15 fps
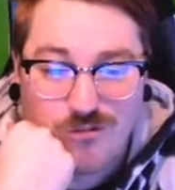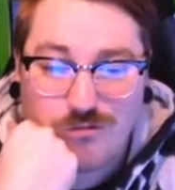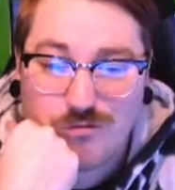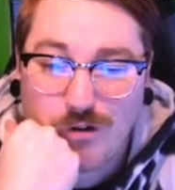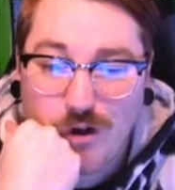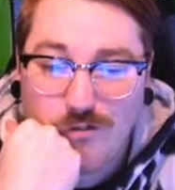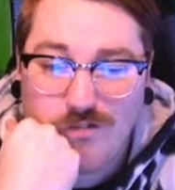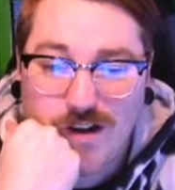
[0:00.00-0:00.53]

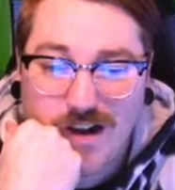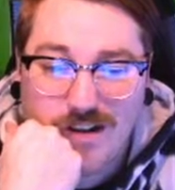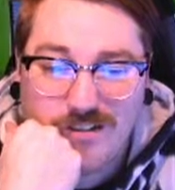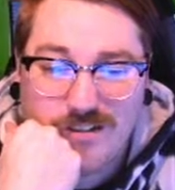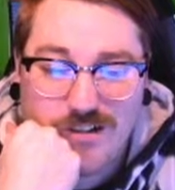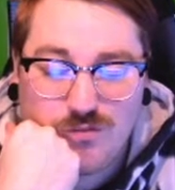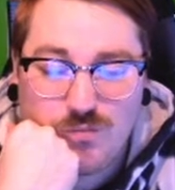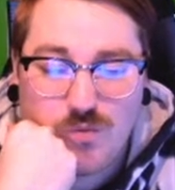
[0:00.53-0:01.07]
Grovyle
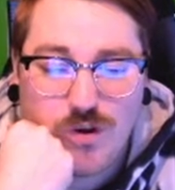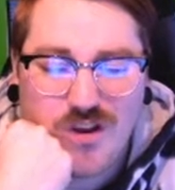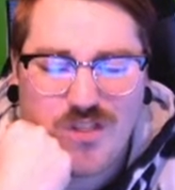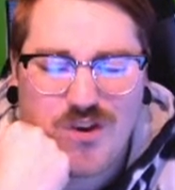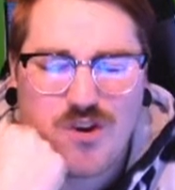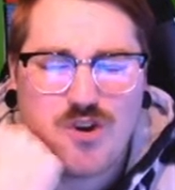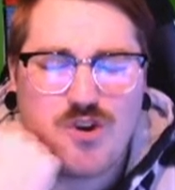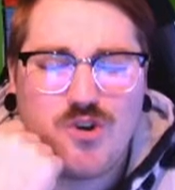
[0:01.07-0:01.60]
is one of
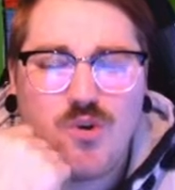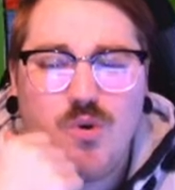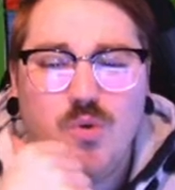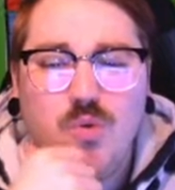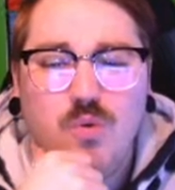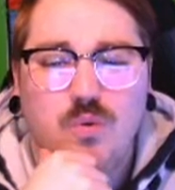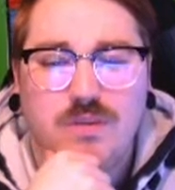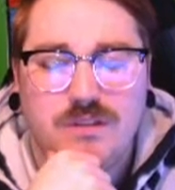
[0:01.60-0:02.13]
the
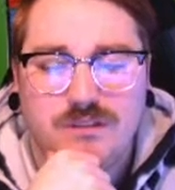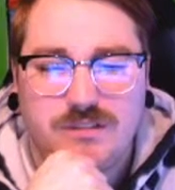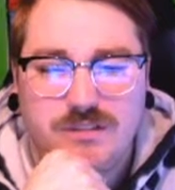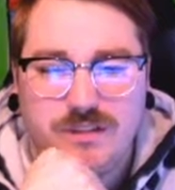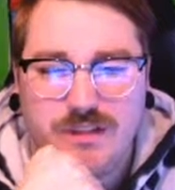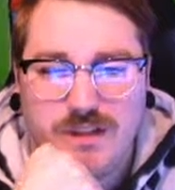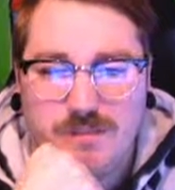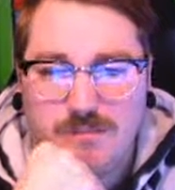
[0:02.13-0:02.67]
coolest
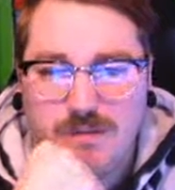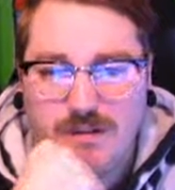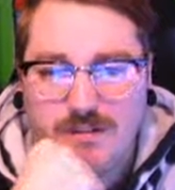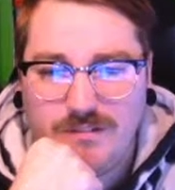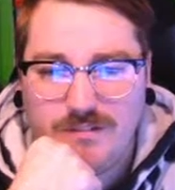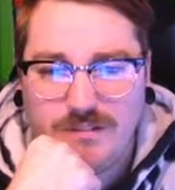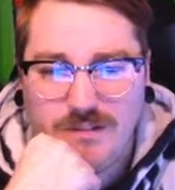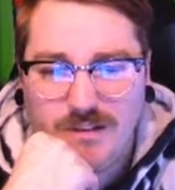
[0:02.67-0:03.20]
looking
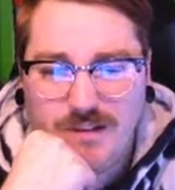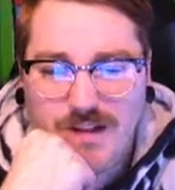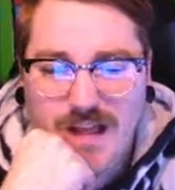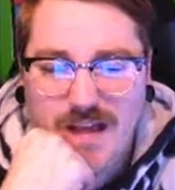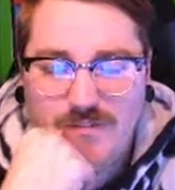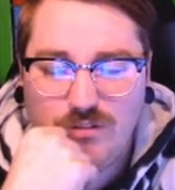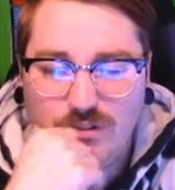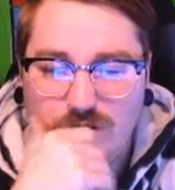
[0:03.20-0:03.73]
middle
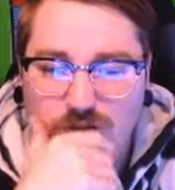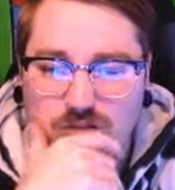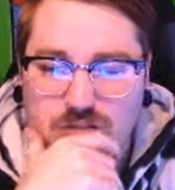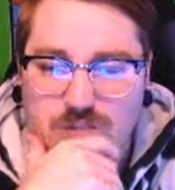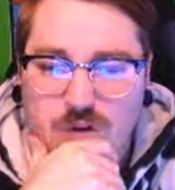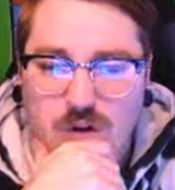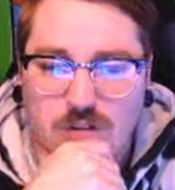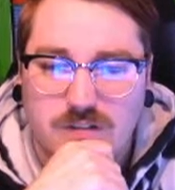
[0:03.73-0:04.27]
evolutions of
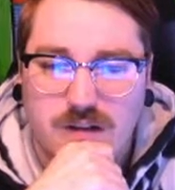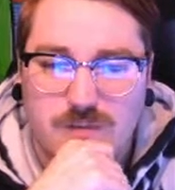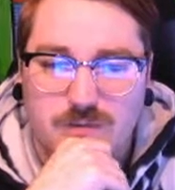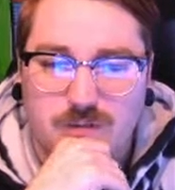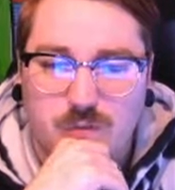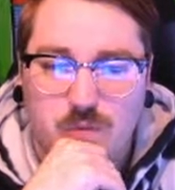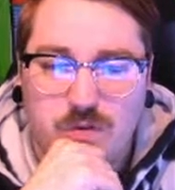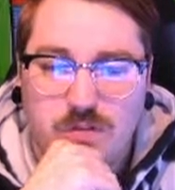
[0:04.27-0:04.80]
all time.
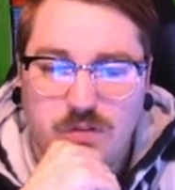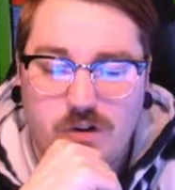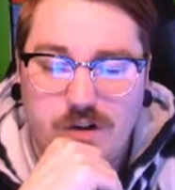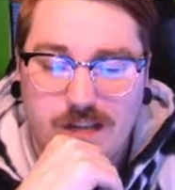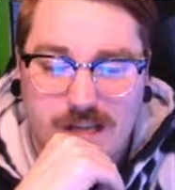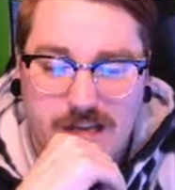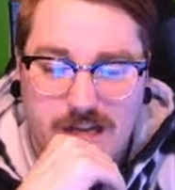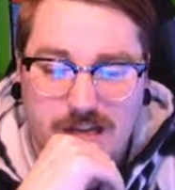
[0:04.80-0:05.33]
So we're
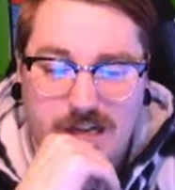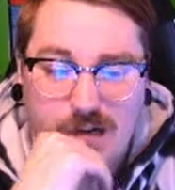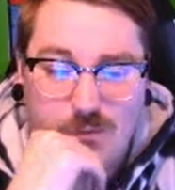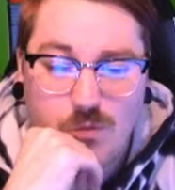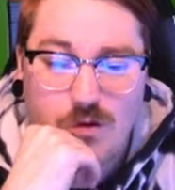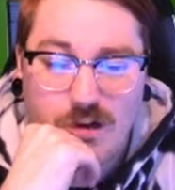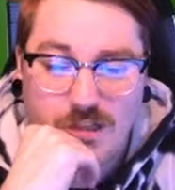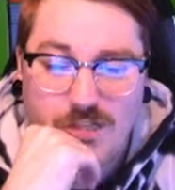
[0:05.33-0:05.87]
starting here, and
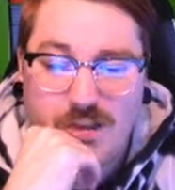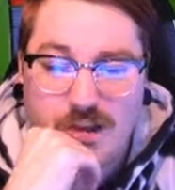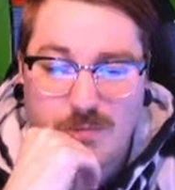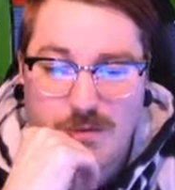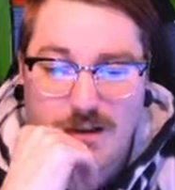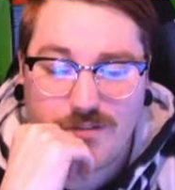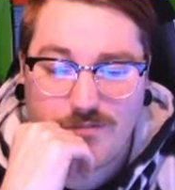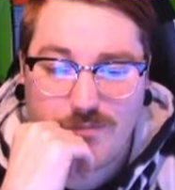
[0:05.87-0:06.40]
we're gonna think
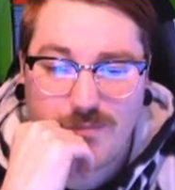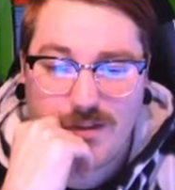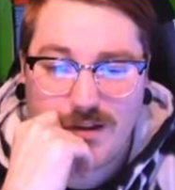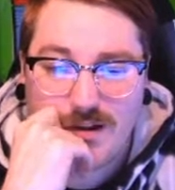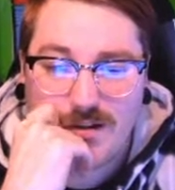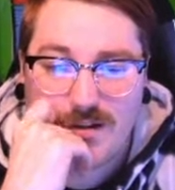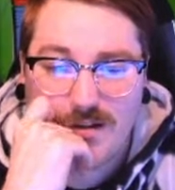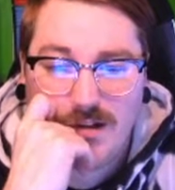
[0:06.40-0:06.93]
about it from
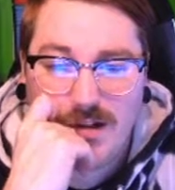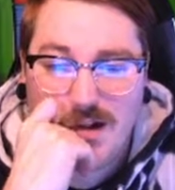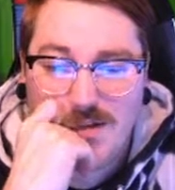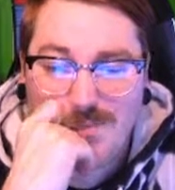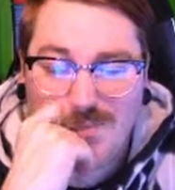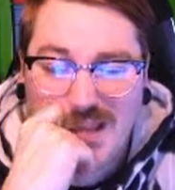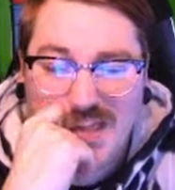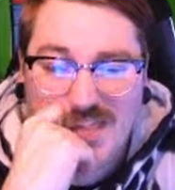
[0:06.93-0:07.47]
there.
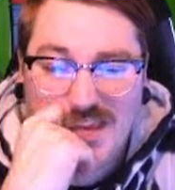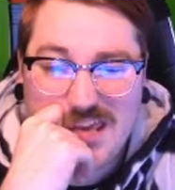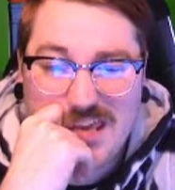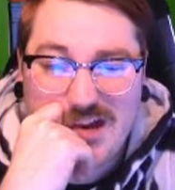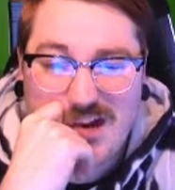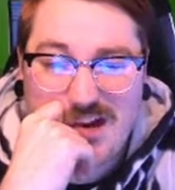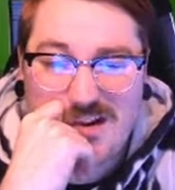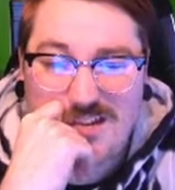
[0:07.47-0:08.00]
I think he
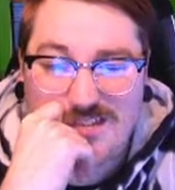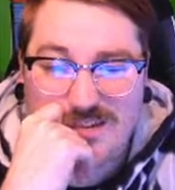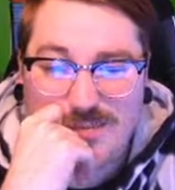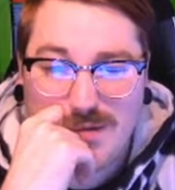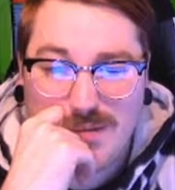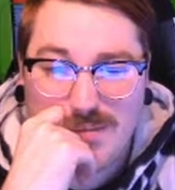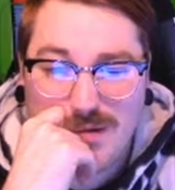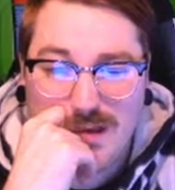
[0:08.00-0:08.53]
honestly
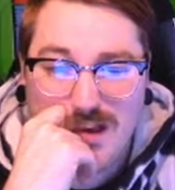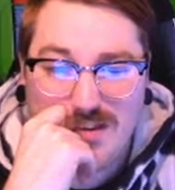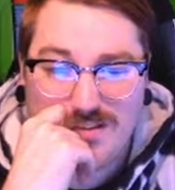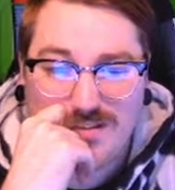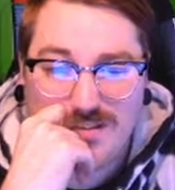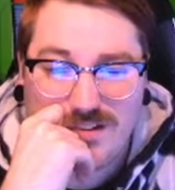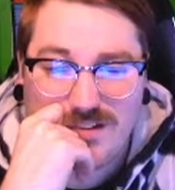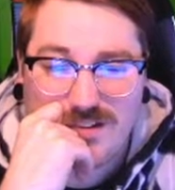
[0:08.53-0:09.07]
might be S
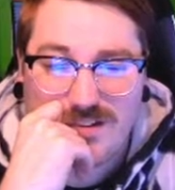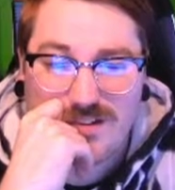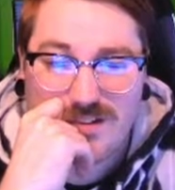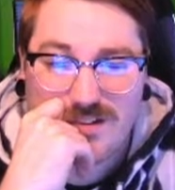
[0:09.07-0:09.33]
tier.